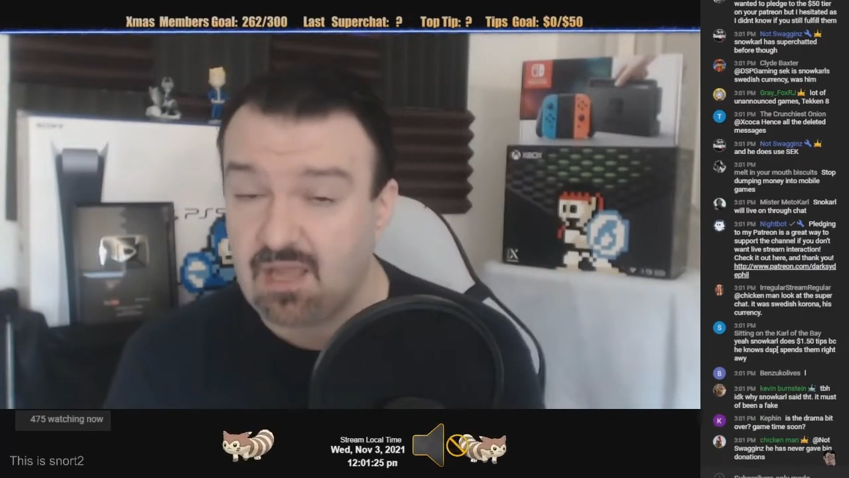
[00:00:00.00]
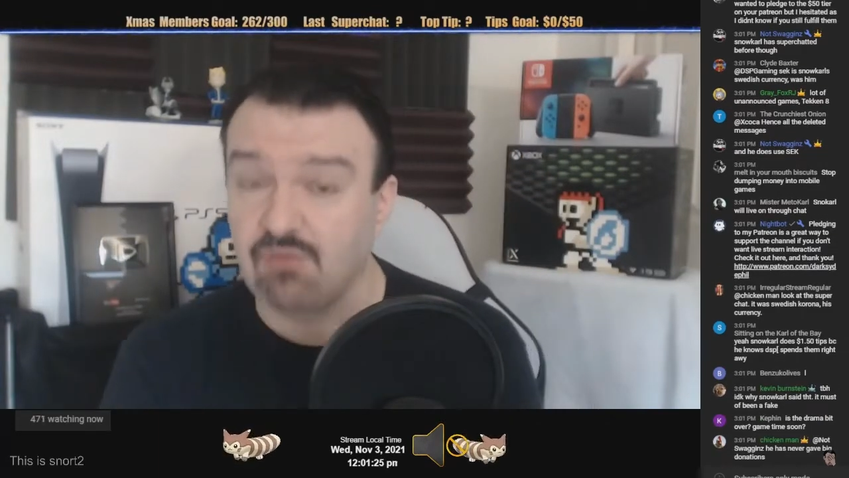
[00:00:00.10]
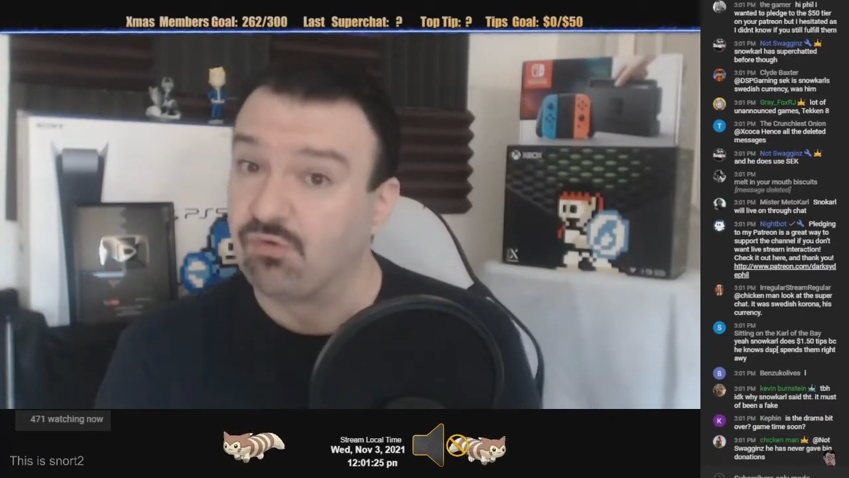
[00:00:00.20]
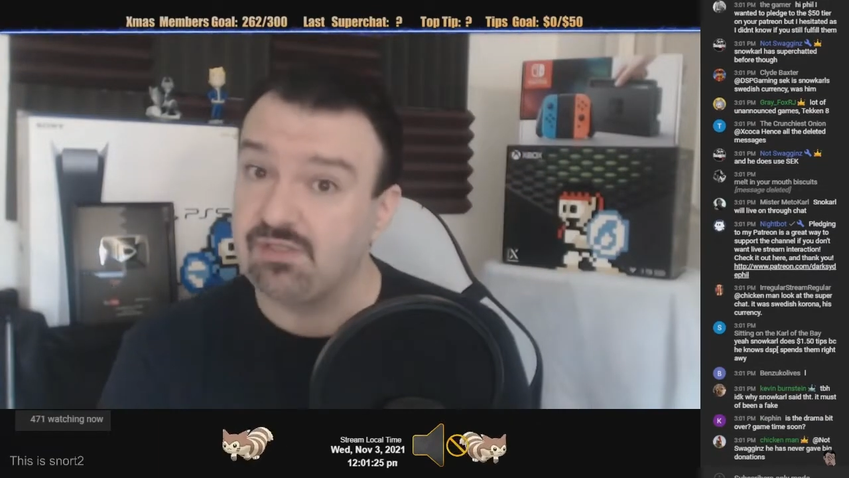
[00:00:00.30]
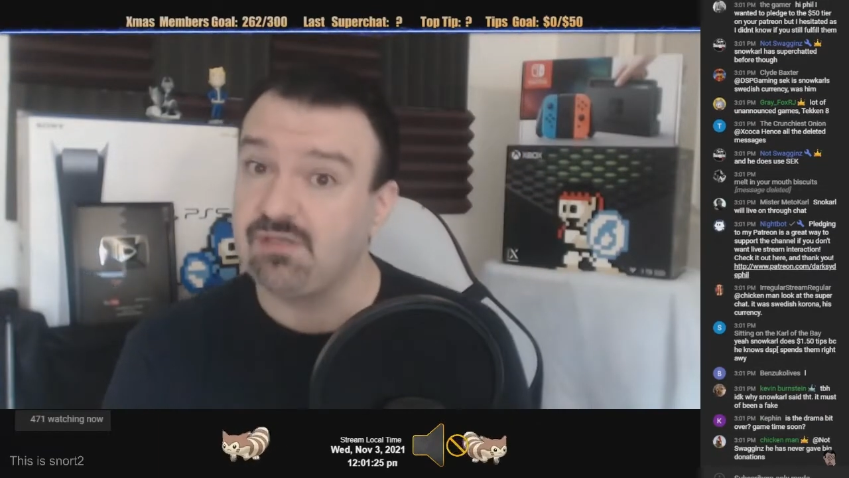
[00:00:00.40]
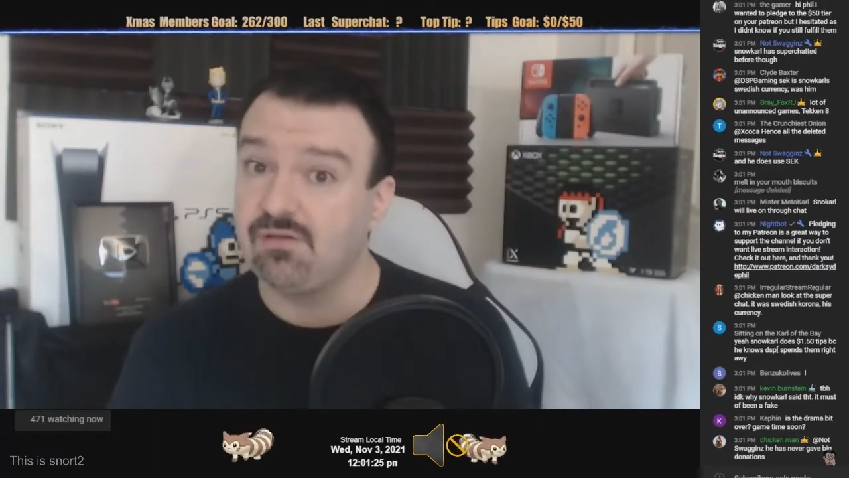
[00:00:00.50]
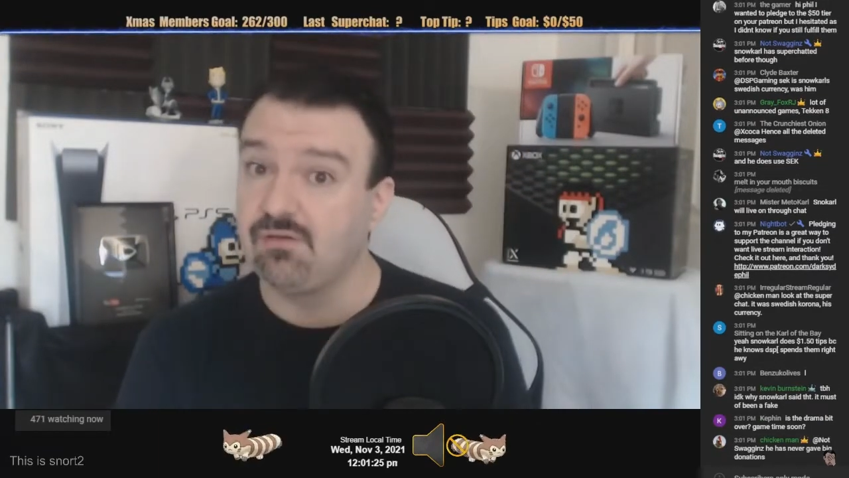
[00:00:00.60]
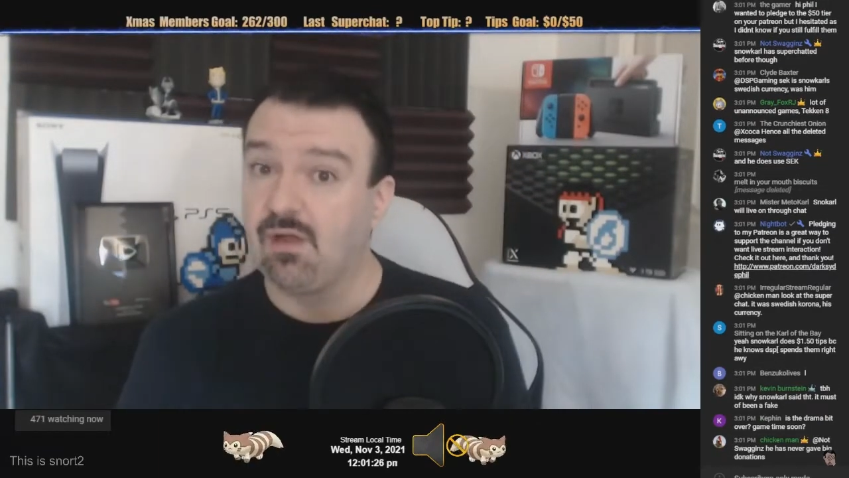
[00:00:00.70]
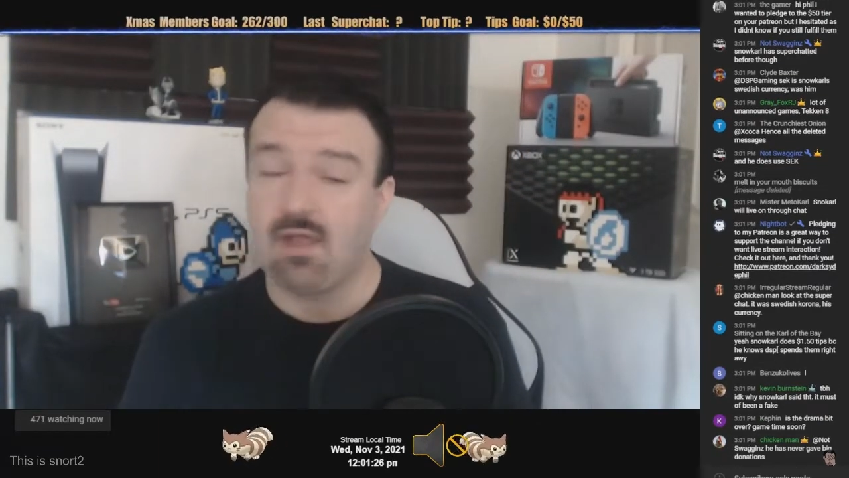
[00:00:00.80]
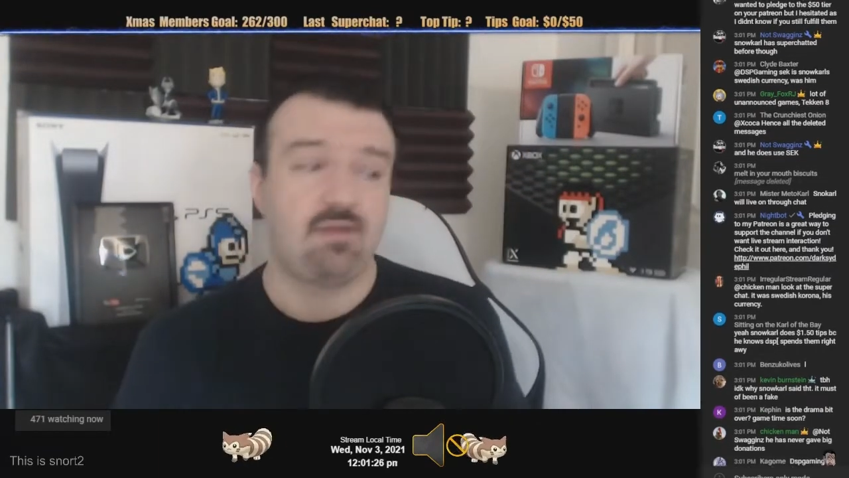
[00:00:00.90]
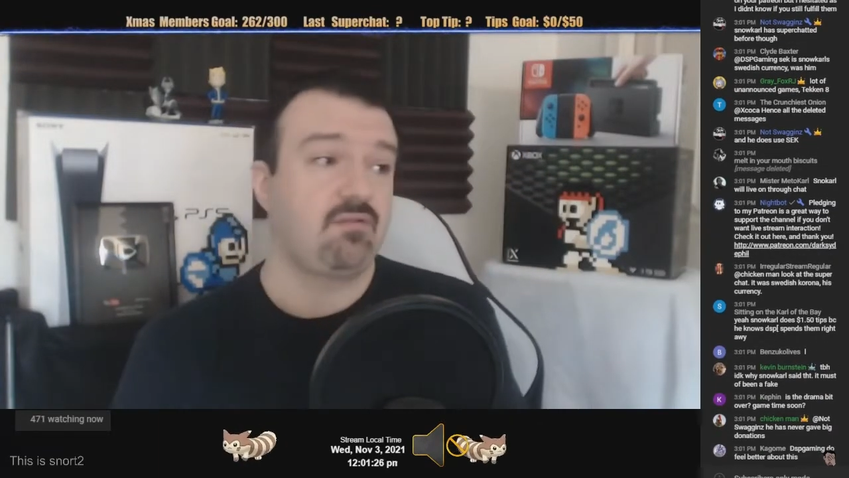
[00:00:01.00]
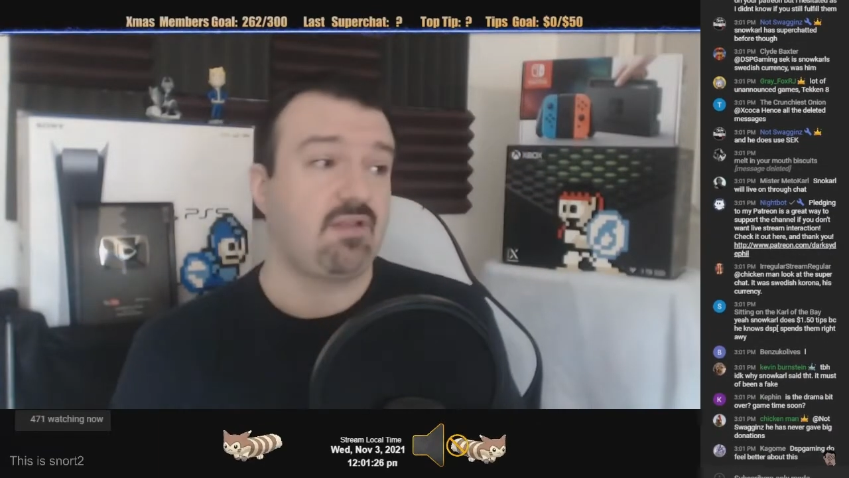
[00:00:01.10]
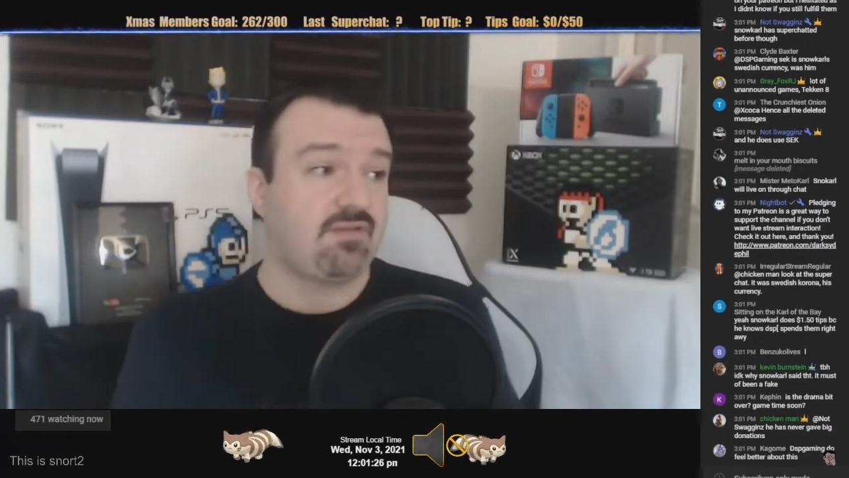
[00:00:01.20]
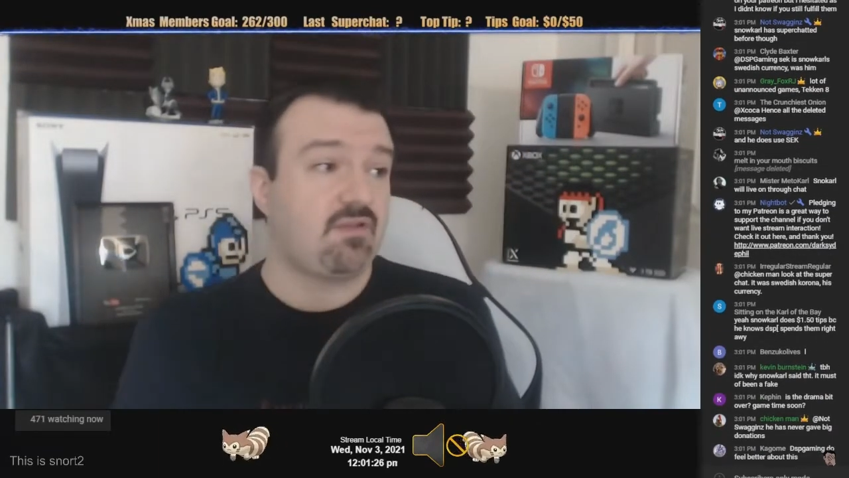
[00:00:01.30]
I really do. I know that's how